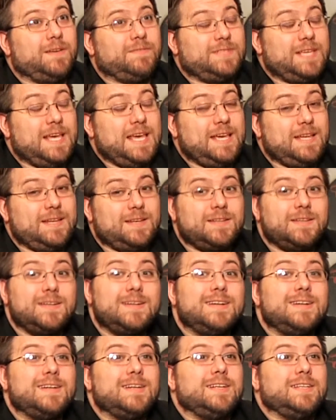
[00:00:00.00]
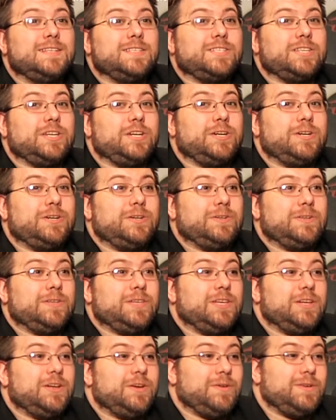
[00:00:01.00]
10. So,
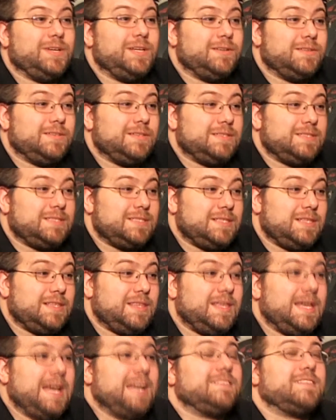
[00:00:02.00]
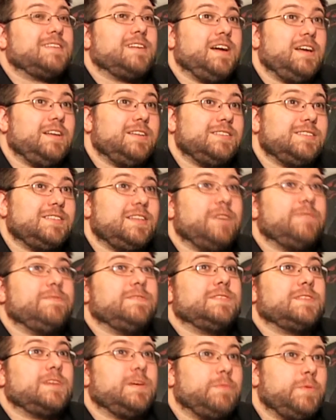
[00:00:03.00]
you know, that's kind of stuff
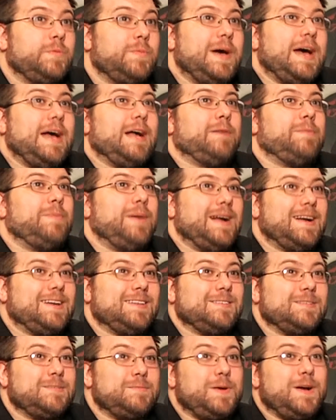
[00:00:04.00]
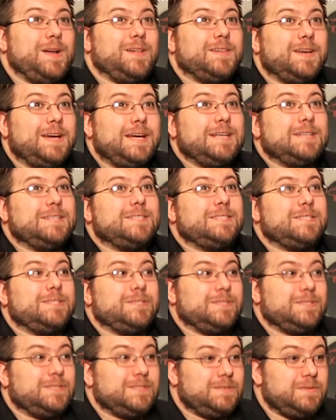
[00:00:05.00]
is coming back in the spotlight.
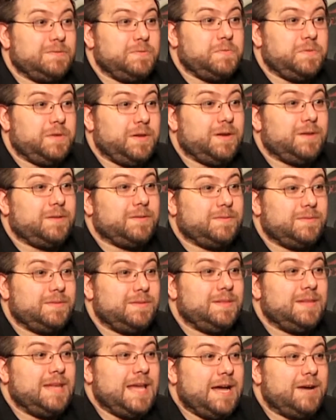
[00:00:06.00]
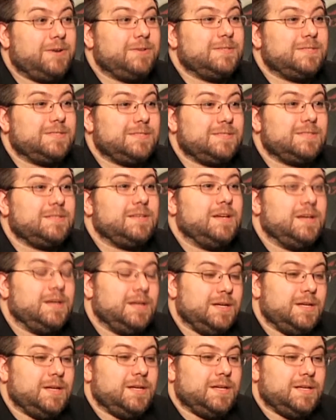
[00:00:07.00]
So, you know, now it's,
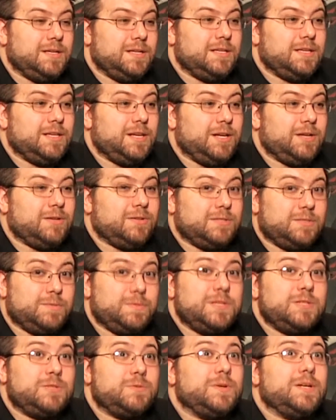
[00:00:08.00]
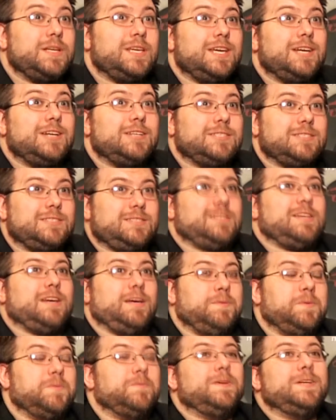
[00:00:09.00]
you know, it's been 20 years, it's
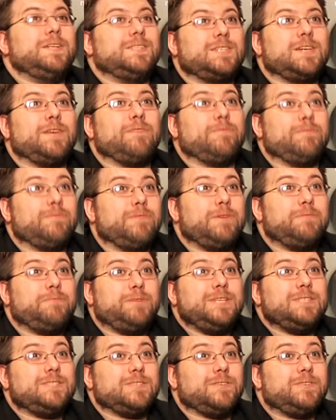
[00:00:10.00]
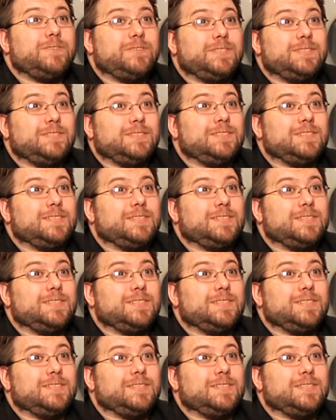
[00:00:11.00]
time to rediscover Red Weasel,